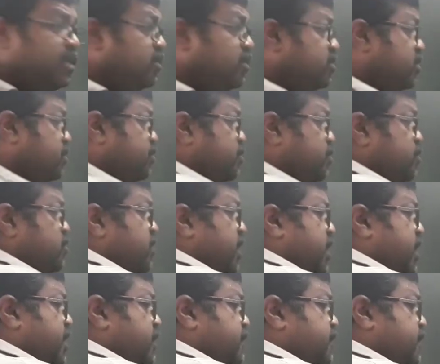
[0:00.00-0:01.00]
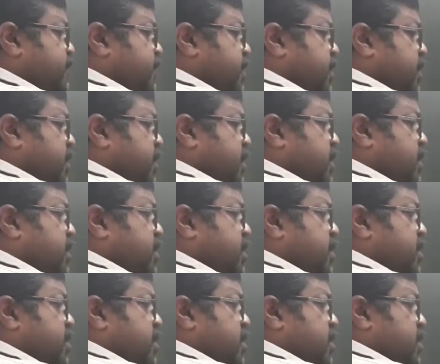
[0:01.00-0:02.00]
Now suppose you have a
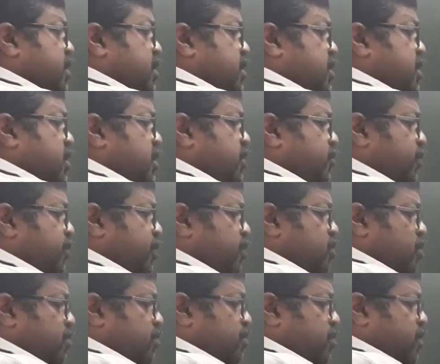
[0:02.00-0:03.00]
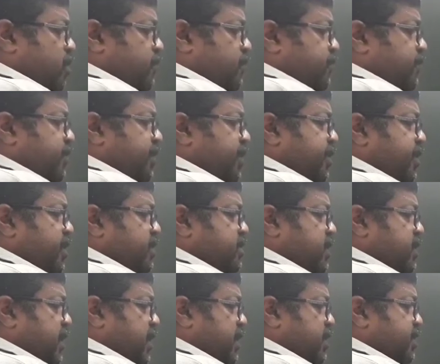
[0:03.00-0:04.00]
liquid drop of
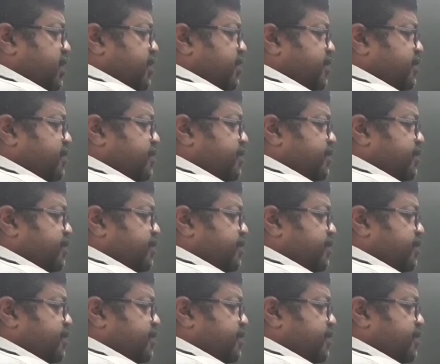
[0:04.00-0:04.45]
radius r.